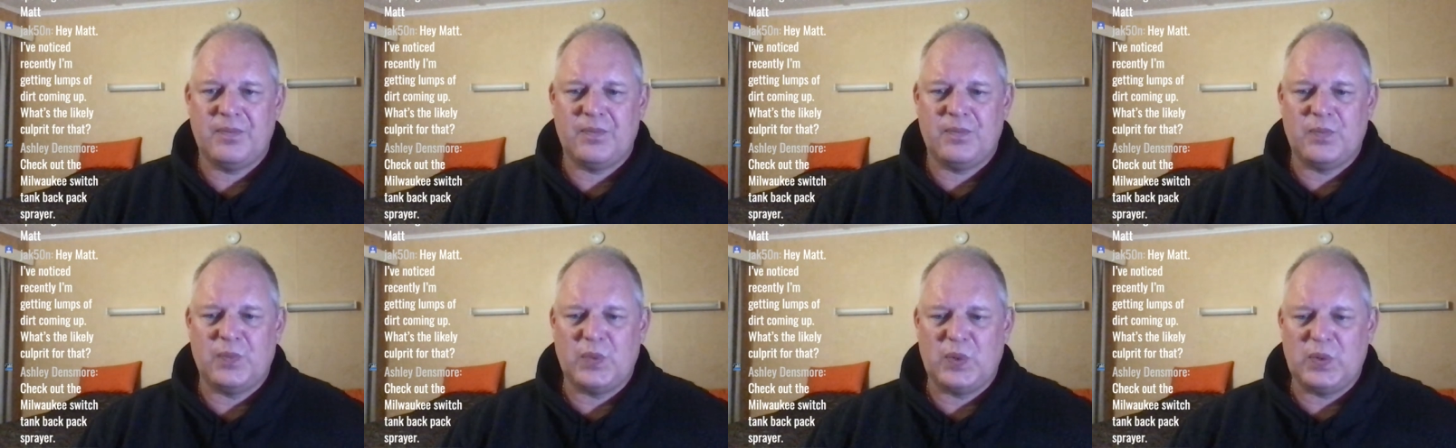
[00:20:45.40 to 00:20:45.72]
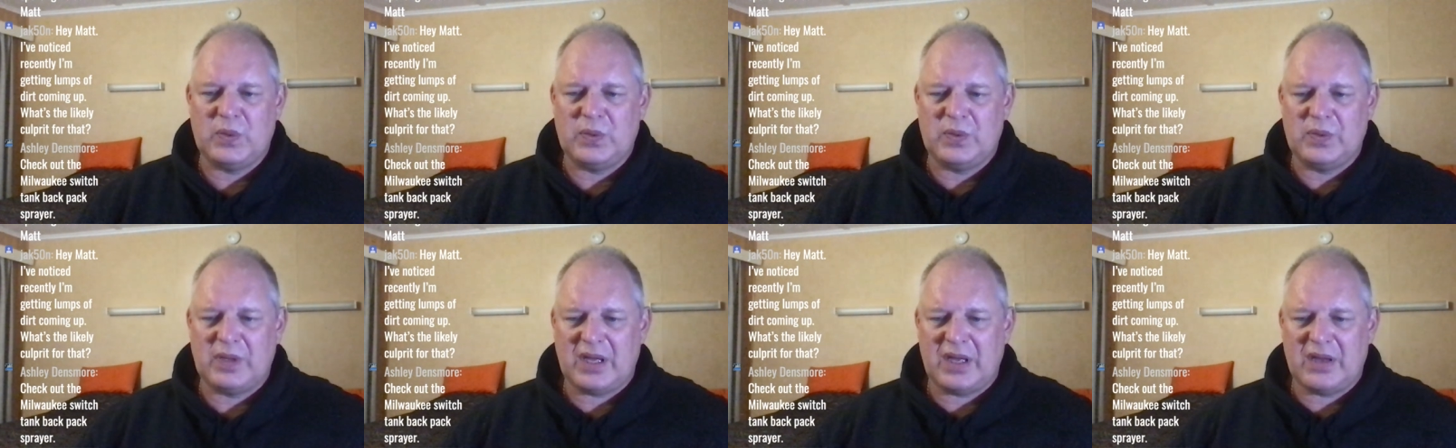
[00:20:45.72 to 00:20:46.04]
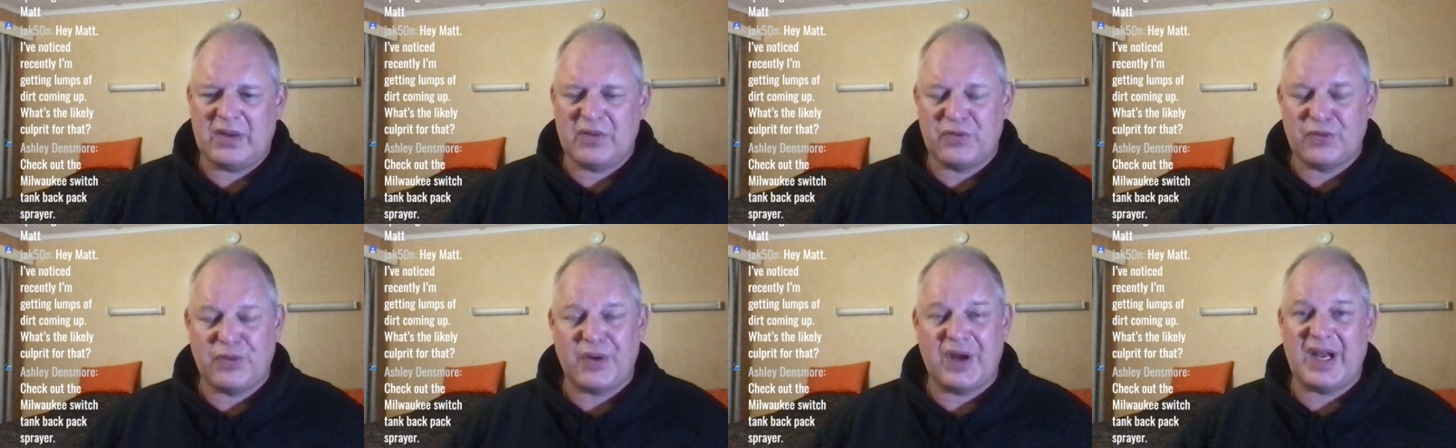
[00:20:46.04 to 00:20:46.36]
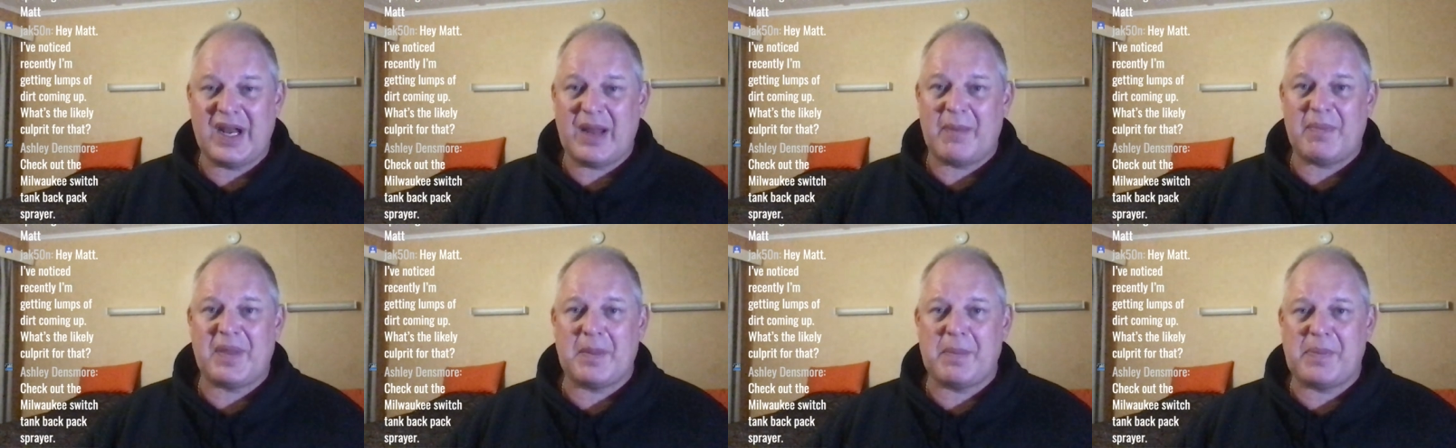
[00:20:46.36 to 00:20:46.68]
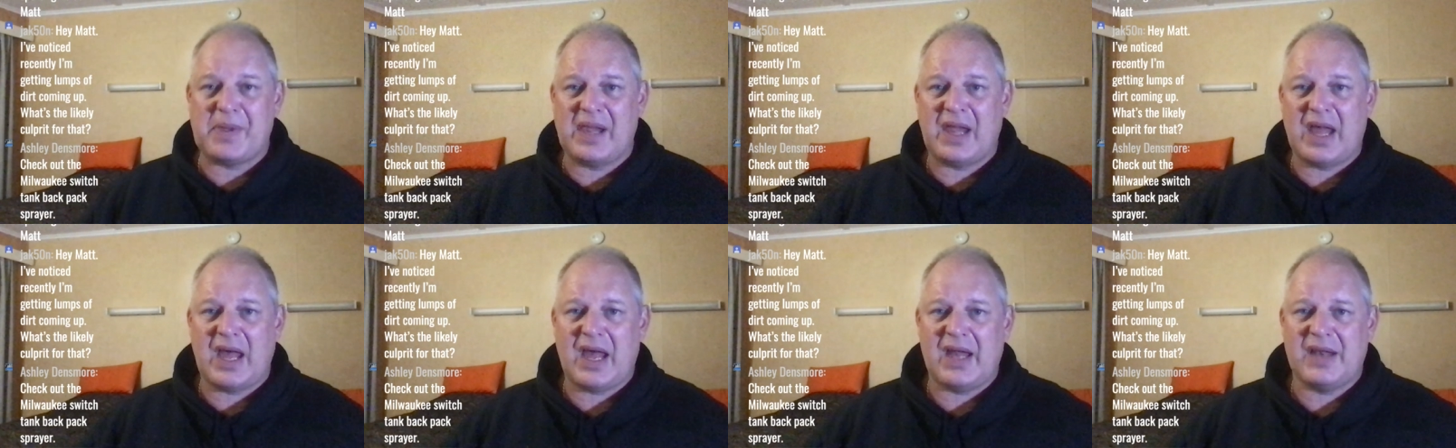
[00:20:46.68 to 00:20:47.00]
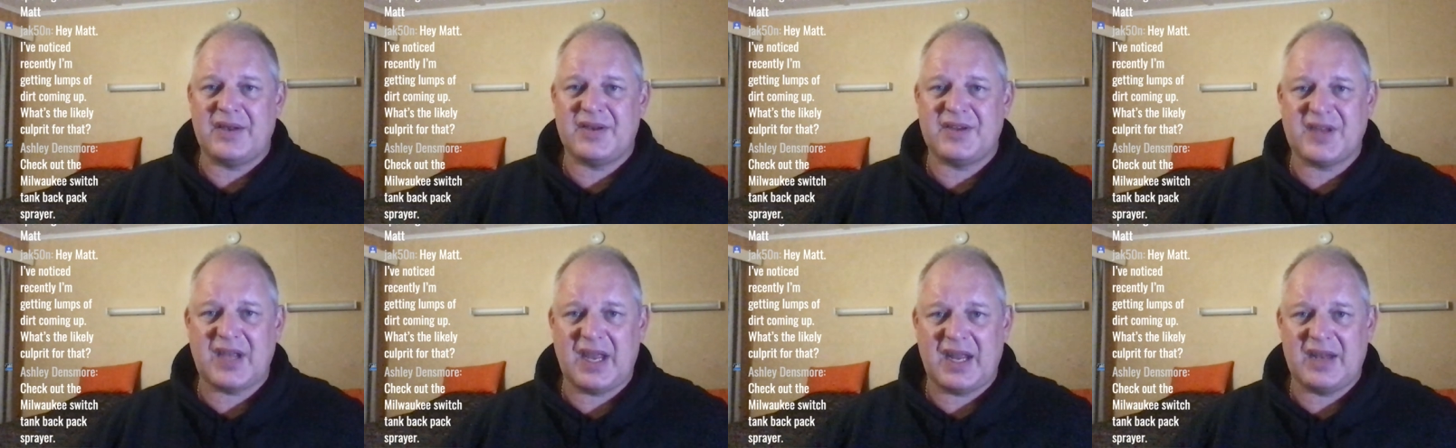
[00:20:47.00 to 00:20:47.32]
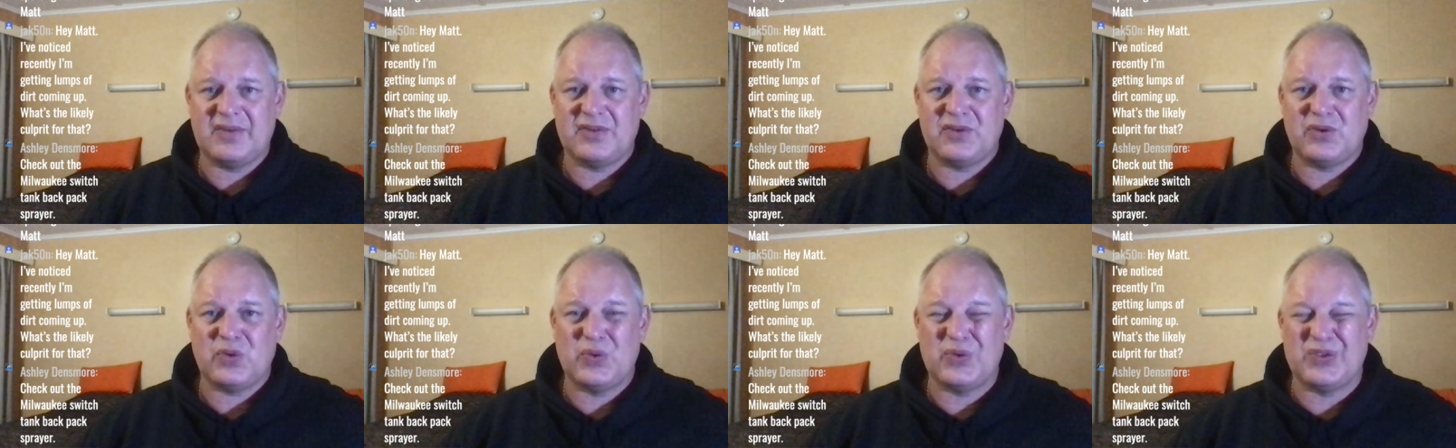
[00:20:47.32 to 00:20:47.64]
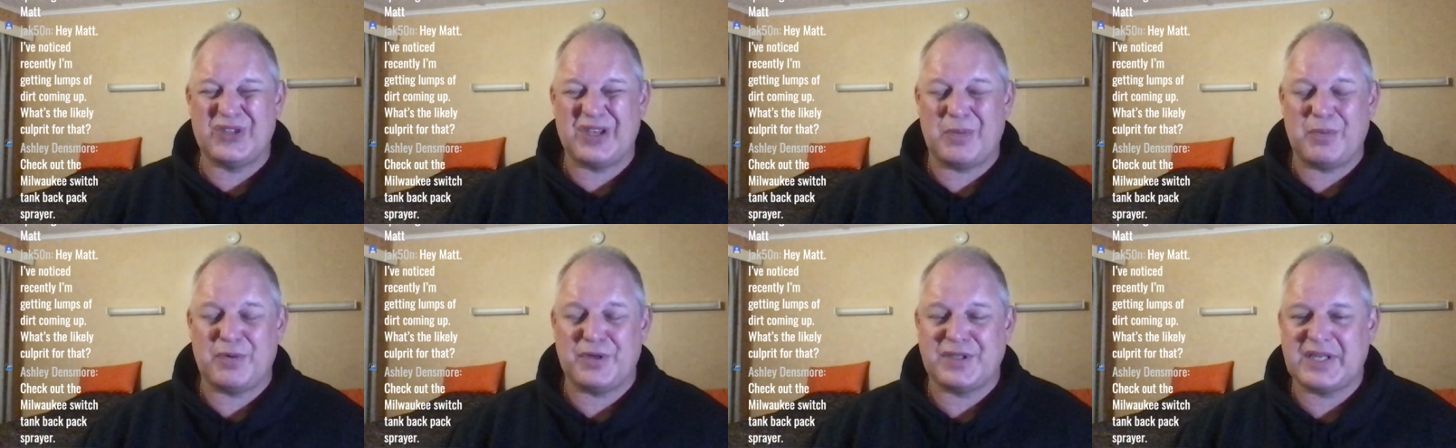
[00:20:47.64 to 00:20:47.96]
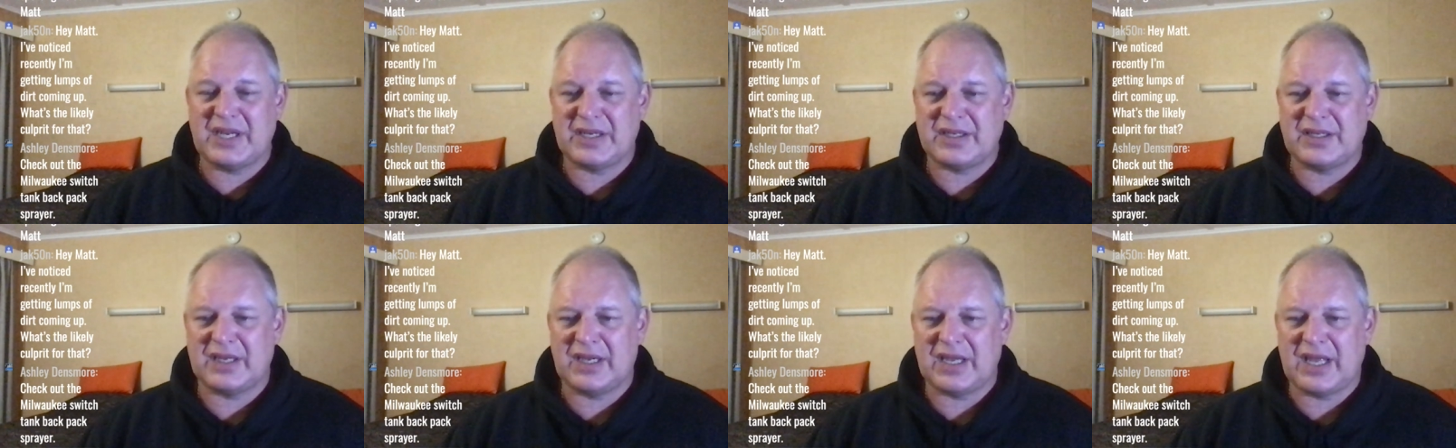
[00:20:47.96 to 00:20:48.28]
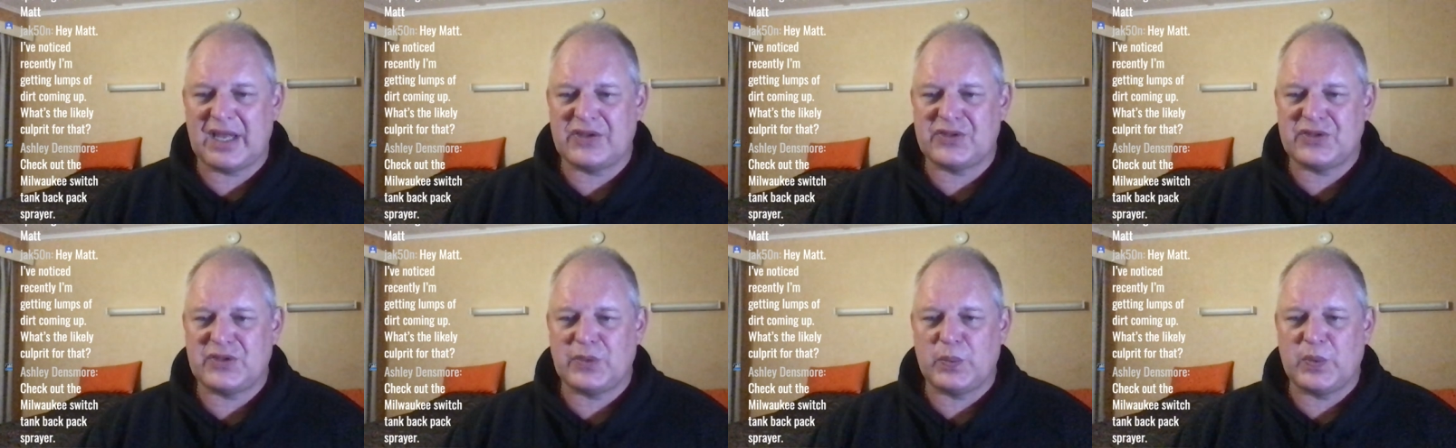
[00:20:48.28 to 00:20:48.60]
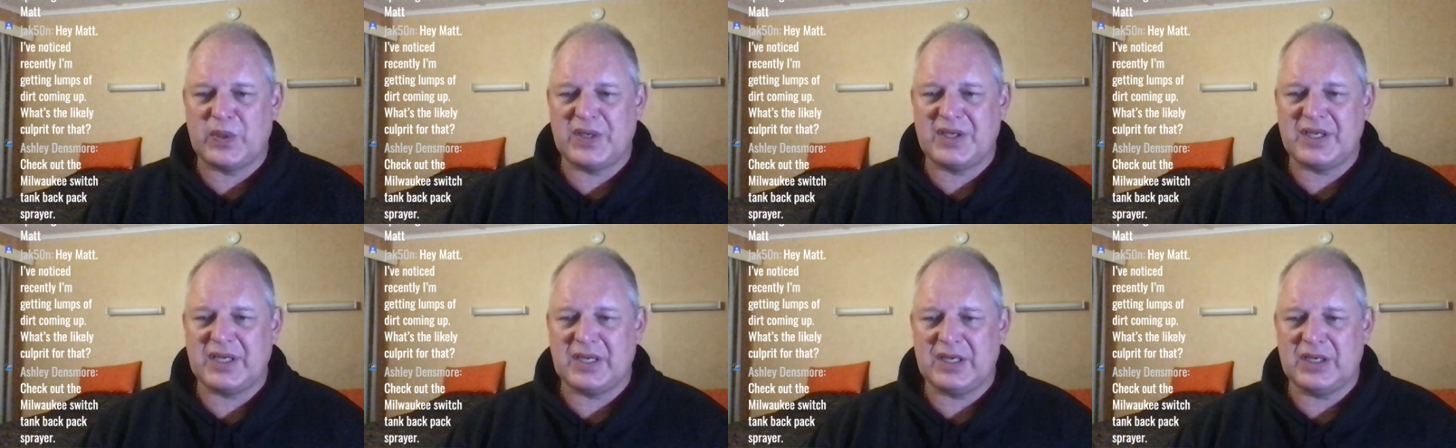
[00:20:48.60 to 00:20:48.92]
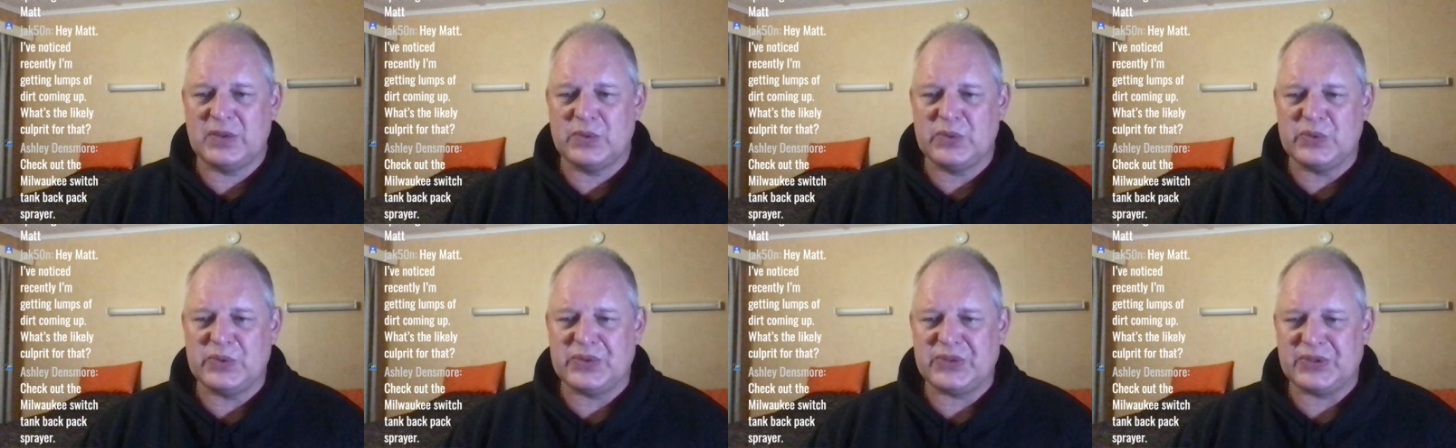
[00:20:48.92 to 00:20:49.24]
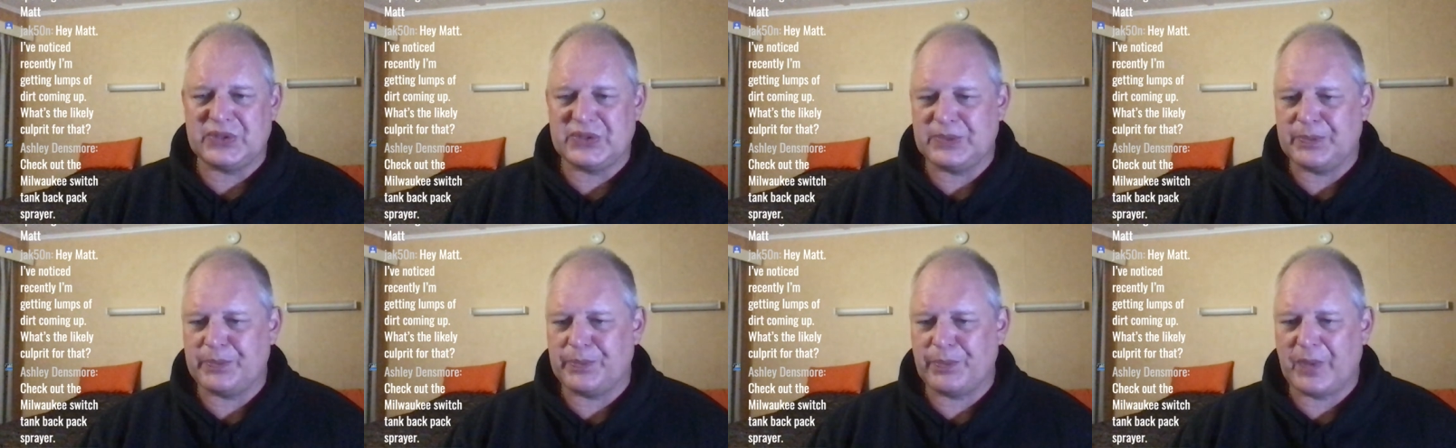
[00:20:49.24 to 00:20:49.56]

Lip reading: will green up the plant and also protect it against the winter ills.